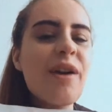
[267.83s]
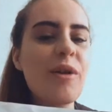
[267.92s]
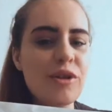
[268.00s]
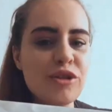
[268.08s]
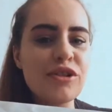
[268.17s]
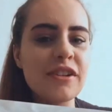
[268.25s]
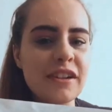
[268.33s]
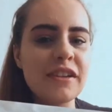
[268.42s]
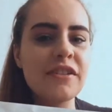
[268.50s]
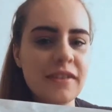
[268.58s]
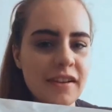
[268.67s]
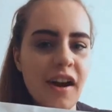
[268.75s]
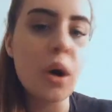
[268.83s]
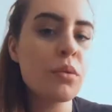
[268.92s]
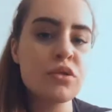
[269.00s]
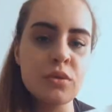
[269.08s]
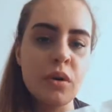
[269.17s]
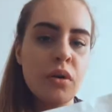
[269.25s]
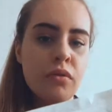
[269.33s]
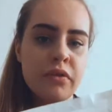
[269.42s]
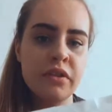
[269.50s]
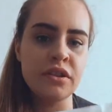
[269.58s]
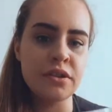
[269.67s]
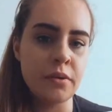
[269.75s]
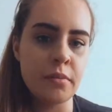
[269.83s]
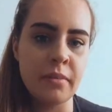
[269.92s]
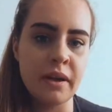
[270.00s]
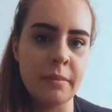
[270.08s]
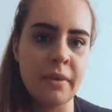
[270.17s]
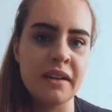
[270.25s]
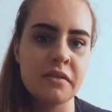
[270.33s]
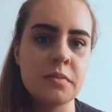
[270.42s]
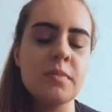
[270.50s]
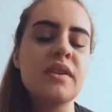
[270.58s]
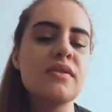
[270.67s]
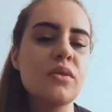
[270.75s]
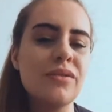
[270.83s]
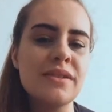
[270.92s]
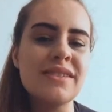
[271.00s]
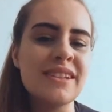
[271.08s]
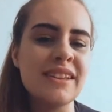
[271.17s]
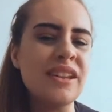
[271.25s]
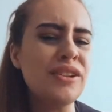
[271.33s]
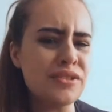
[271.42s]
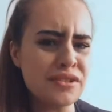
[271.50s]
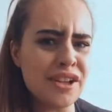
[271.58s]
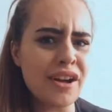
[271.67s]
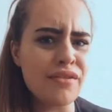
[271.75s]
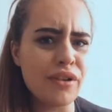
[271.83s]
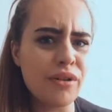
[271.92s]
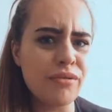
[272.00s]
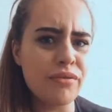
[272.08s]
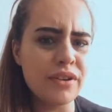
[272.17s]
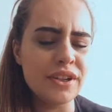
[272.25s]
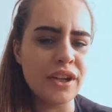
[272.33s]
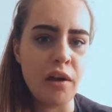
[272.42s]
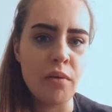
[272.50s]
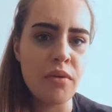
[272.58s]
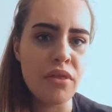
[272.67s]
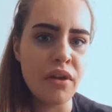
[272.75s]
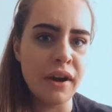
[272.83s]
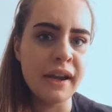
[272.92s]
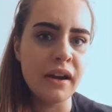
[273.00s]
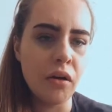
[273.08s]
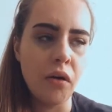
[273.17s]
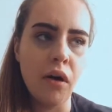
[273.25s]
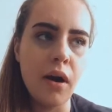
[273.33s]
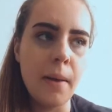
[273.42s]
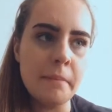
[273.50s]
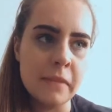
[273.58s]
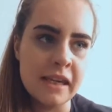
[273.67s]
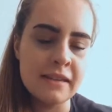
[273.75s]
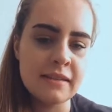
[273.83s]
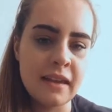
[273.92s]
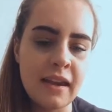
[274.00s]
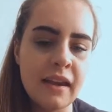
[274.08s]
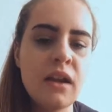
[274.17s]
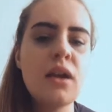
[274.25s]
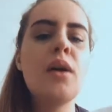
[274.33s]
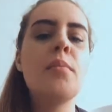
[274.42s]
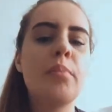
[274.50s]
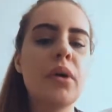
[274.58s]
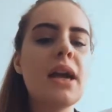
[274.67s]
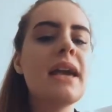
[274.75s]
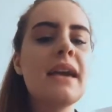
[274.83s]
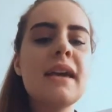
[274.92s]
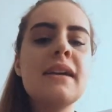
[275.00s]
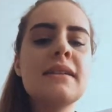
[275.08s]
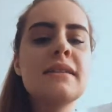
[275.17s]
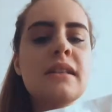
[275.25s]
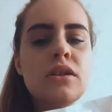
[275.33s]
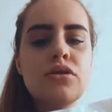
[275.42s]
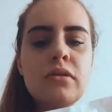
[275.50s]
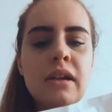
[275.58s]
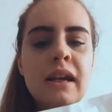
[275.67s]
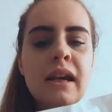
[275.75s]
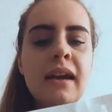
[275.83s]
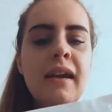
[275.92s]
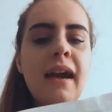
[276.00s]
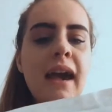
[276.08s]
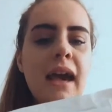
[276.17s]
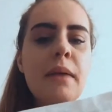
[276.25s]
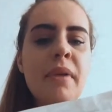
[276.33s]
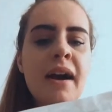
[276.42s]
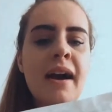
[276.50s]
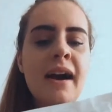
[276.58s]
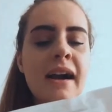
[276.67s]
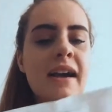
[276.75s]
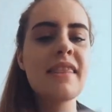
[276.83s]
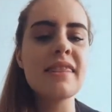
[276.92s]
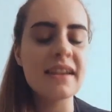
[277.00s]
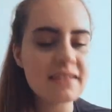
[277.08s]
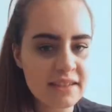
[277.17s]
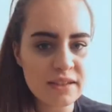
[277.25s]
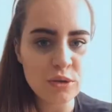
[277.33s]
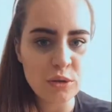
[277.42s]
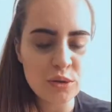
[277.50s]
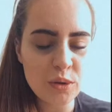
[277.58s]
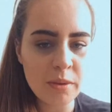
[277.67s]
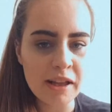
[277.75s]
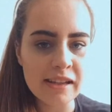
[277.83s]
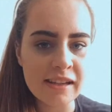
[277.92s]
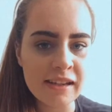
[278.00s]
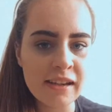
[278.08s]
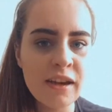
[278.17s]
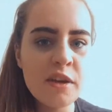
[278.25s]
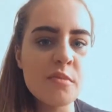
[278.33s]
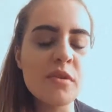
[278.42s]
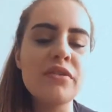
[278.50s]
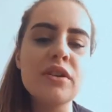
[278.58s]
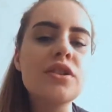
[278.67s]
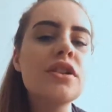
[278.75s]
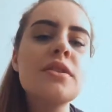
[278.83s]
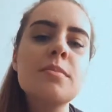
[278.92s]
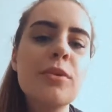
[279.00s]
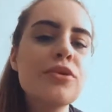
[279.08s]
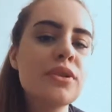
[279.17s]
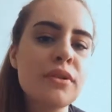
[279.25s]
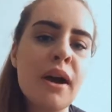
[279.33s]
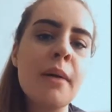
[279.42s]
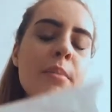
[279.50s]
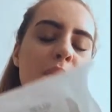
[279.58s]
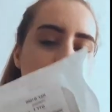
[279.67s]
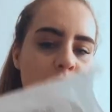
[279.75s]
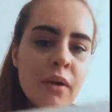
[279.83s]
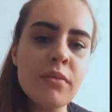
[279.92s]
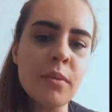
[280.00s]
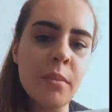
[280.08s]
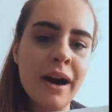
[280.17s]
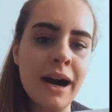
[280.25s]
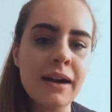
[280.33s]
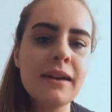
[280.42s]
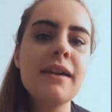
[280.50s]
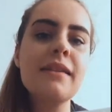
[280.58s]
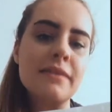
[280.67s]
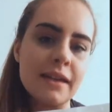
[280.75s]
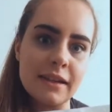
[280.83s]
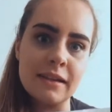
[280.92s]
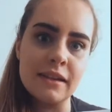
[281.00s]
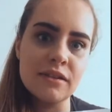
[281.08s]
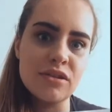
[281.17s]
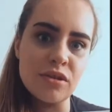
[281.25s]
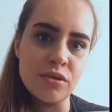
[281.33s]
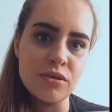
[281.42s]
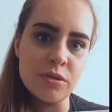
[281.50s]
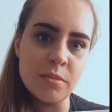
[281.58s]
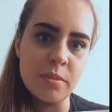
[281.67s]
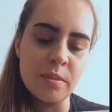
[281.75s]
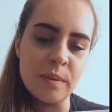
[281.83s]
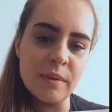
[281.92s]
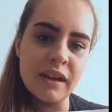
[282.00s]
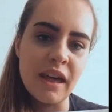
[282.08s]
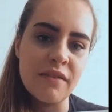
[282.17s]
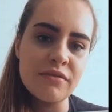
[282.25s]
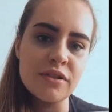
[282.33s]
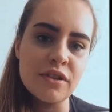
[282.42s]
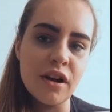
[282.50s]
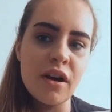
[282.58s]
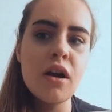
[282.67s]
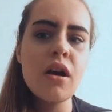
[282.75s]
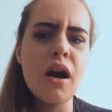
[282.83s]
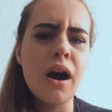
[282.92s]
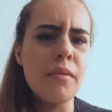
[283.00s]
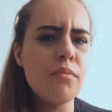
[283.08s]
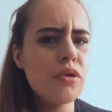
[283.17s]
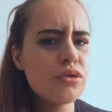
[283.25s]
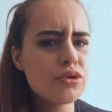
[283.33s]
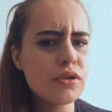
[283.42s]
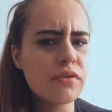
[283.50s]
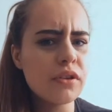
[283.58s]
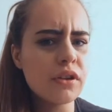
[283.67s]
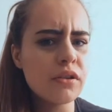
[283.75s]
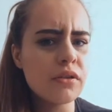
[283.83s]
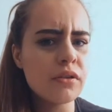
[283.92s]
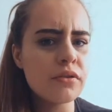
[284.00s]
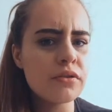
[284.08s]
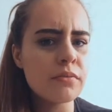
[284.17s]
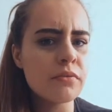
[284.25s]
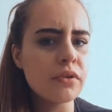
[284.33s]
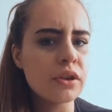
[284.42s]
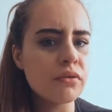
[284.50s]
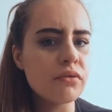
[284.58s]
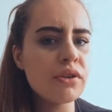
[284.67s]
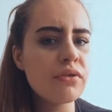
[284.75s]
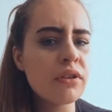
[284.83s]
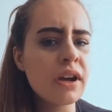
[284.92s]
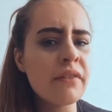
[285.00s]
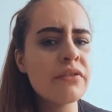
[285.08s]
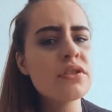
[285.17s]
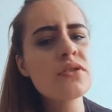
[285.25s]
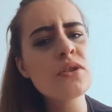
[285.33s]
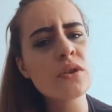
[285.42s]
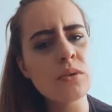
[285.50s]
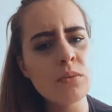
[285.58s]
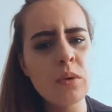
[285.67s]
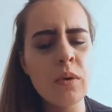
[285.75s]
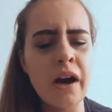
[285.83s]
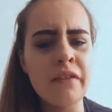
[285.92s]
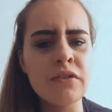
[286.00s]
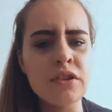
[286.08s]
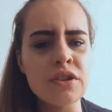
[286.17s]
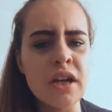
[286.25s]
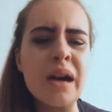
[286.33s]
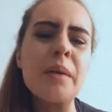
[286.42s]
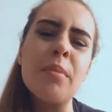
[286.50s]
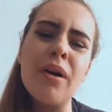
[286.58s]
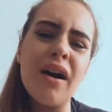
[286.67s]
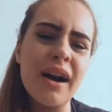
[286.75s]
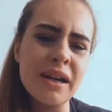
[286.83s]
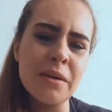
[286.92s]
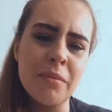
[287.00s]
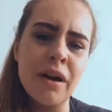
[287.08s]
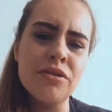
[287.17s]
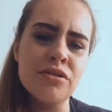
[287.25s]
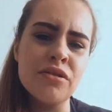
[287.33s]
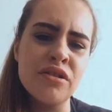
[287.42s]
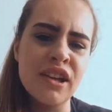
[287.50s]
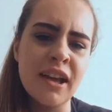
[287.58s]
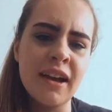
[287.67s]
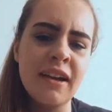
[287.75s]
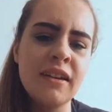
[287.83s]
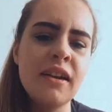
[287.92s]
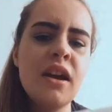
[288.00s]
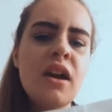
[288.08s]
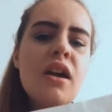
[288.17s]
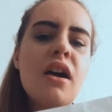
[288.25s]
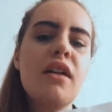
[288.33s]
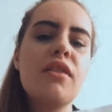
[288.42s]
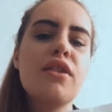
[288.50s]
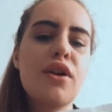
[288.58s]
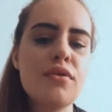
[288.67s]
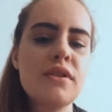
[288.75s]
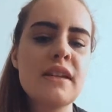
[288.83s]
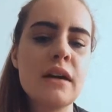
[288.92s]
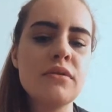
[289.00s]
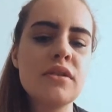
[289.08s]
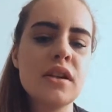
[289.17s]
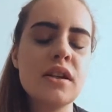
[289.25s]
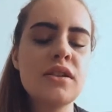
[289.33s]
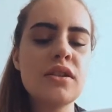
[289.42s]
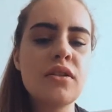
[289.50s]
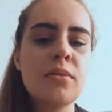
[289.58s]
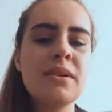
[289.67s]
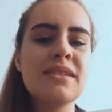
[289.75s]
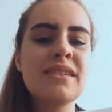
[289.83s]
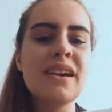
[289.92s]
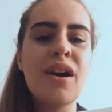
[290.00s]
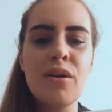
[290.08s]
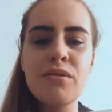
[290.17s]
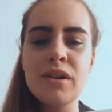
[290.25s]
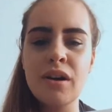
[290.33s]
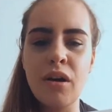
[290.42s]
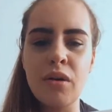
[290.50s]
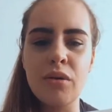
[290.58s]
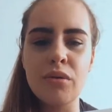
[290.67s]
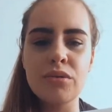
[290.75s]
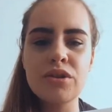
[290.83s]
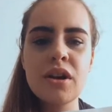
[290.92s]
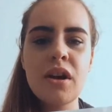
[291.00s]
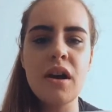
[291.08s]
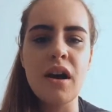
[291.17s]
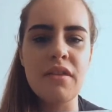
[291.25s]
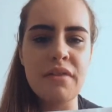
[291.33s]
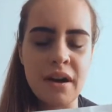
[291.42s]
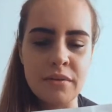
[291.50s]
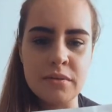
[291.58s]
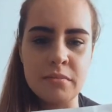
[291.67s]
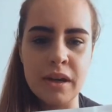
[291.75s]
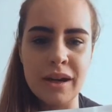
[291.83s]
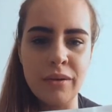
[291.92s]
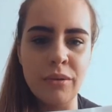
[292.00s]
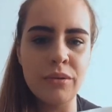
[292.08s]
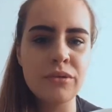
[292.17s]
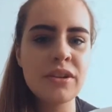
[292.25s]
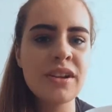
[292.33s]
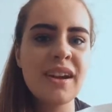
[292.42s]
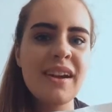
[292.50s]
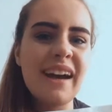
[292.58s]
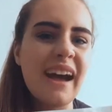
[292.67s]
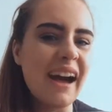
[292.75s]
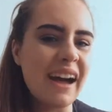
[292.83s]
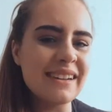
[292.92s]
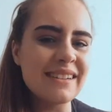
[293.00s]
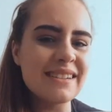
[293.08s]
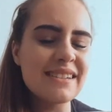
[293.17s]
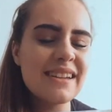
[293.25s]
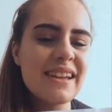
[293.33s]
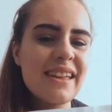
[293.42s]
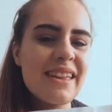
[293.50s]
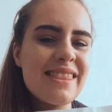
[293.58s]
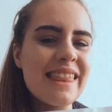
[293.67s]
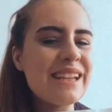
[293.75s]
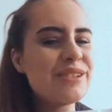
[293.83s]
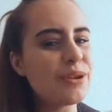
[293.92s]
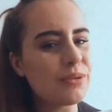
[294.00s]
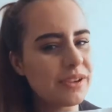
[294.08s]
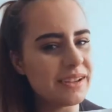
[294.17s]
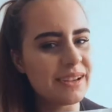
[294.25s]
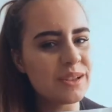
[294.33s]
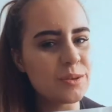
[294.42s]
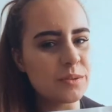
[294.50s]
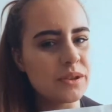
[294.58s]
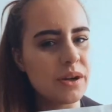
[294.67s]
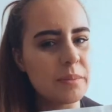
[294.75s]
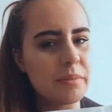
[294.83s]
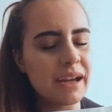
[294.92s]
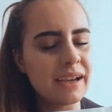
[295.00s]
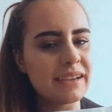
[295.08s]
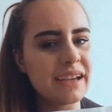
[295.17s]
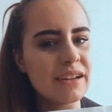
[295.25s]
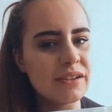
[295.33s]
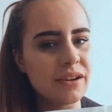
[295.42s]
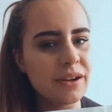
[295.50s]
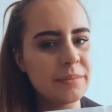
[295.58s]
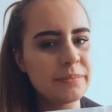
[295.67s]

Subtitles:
you need to know. I will do a whole video on belly bags because honestly they deserve a whole video. They are amazing. But it is literally a bag that sits on your belly with an adjustable strap around the back that connects to your suprapubic catheter. I'm not sure if you can use them for urethral catheter, so you will have to check, but I can imagine you can. The only downside to them is they only hold 1,000 mils and they don't connect to a night bag at night.